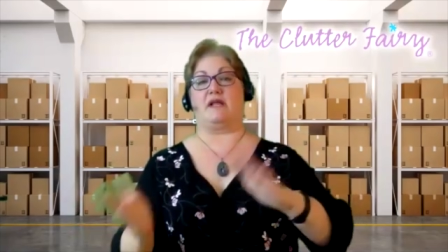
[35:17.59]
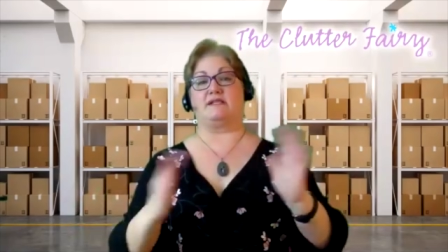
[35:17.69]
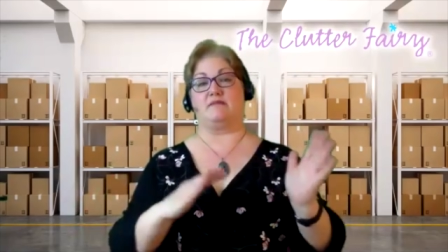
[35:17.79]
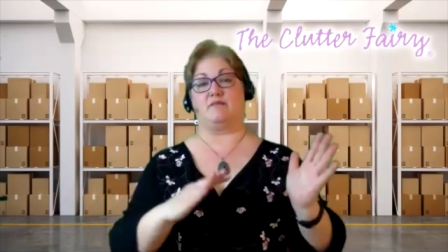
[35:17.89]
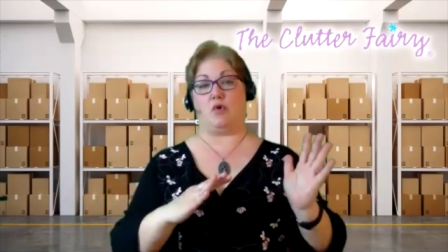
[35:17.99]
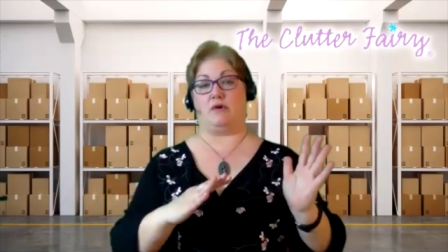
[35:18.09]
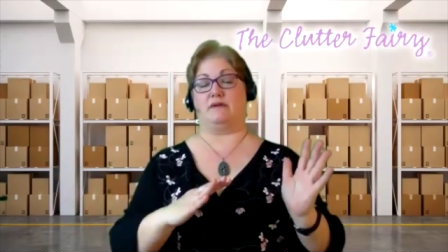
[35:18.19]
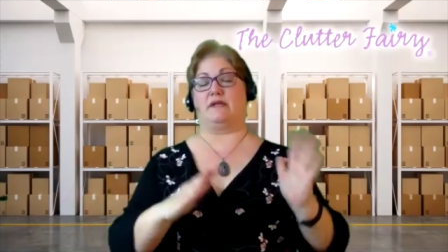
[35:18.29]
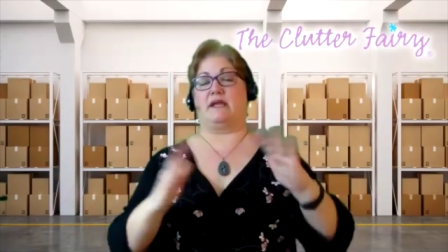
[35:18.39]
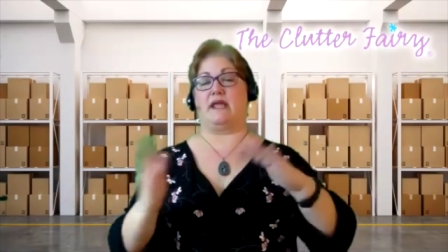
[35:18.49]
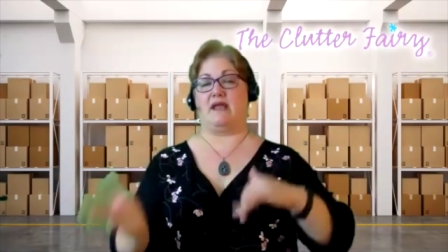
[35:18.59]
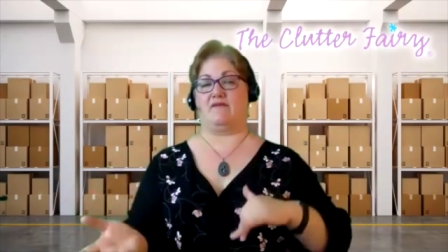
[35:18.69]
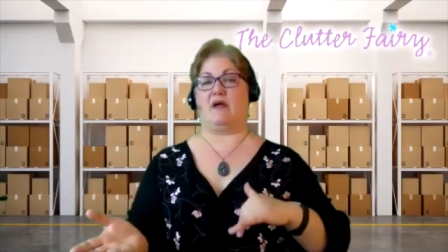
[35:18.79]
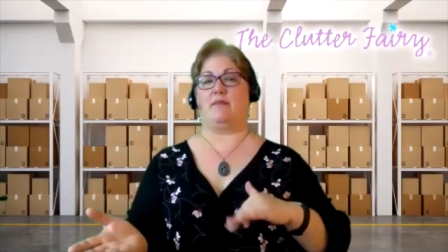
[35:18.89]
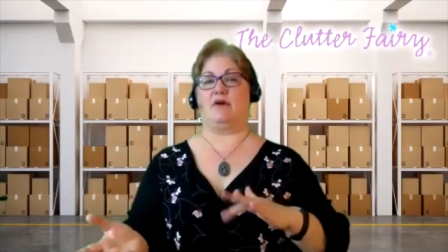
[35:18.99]
that's important, they can't
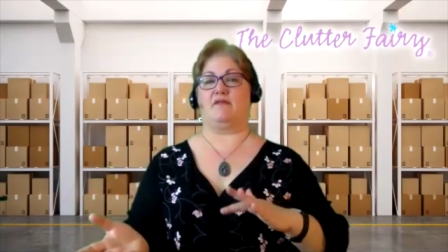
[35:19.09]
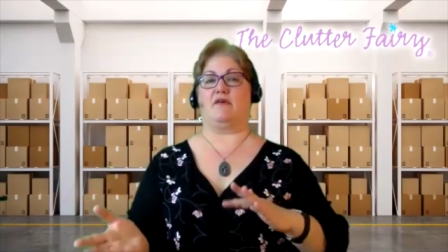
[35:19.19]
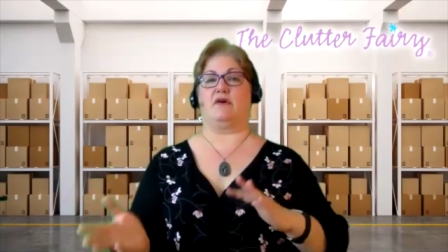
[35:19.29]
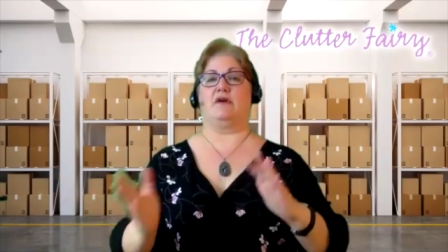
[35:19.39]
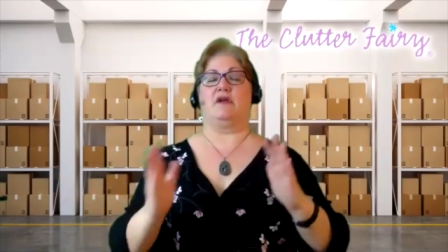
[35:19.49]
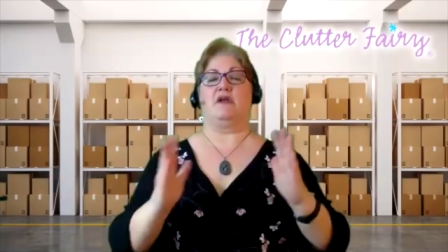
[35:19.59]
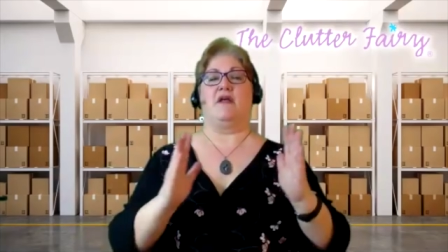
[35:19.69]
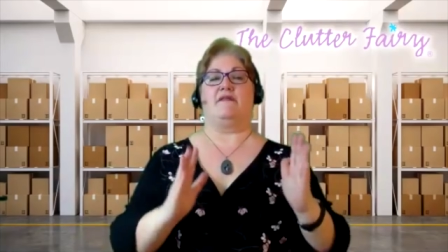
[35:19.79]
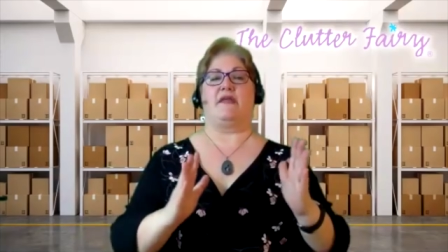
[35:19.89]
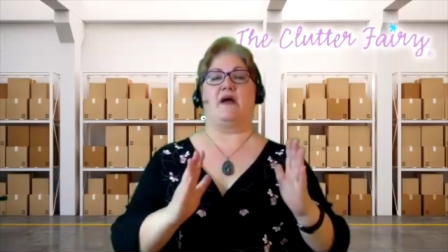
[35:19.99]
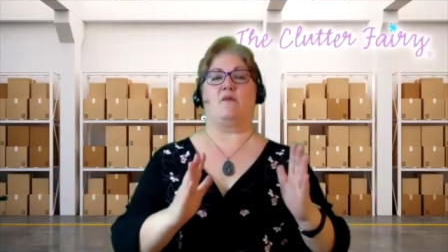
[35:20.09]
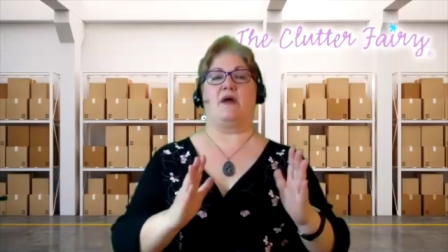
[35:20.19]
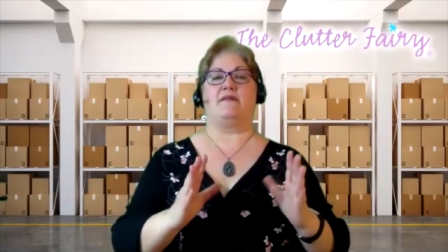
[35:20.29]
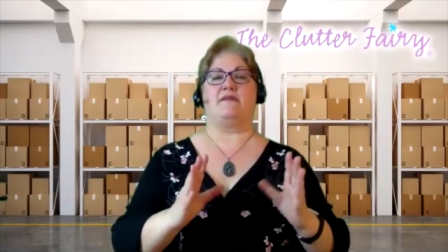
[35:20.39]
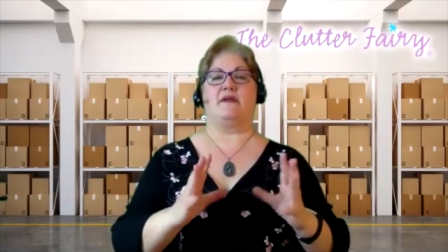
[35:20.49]
flop over. That
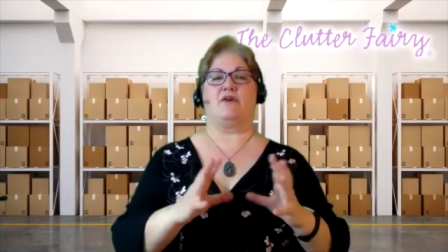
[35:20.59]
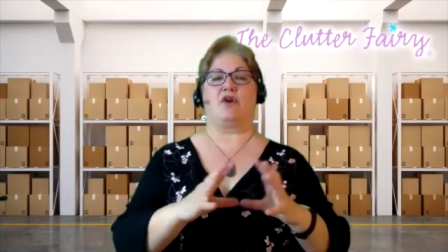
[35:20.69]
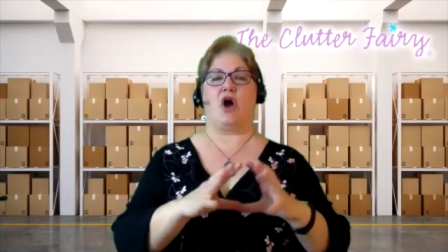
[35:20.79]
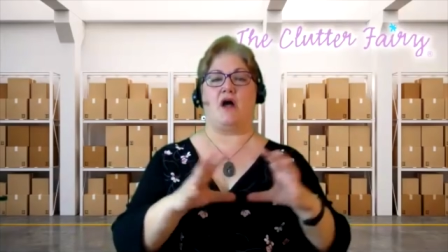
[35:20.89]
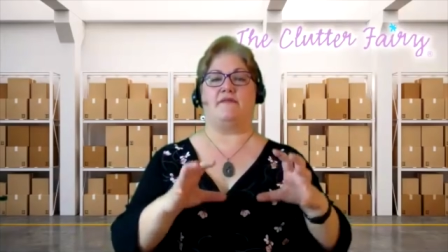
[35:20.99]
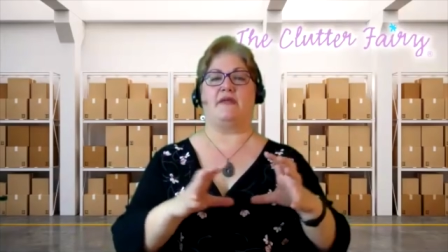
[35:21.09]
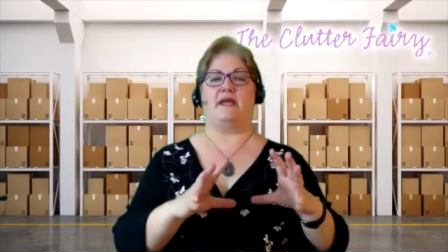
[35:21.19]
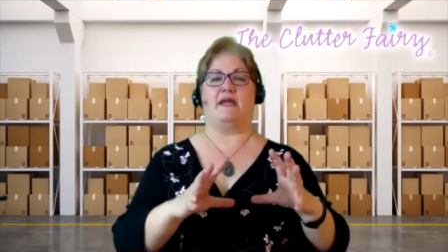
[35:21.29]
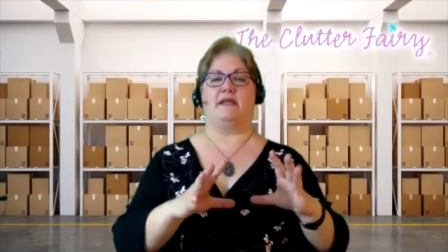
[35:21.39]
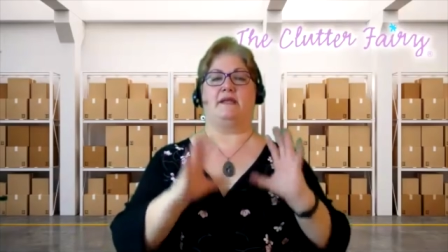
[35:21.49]
way they're not then